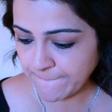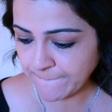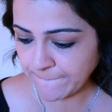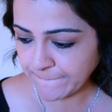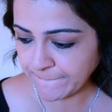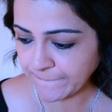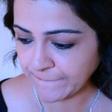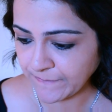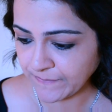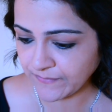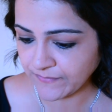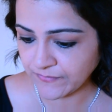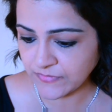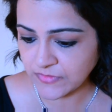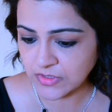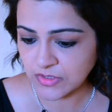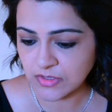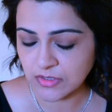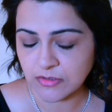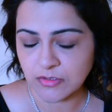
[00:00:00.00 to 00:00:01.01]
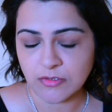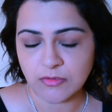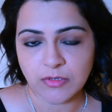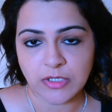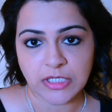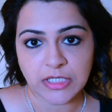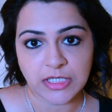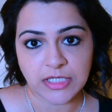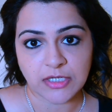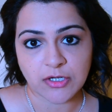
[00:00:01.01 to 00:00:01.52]
Just gonna
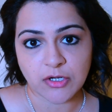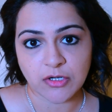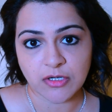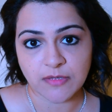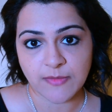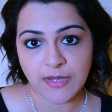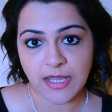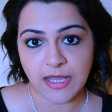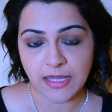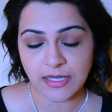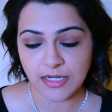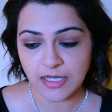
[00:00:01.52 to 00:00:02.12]
quickly curl my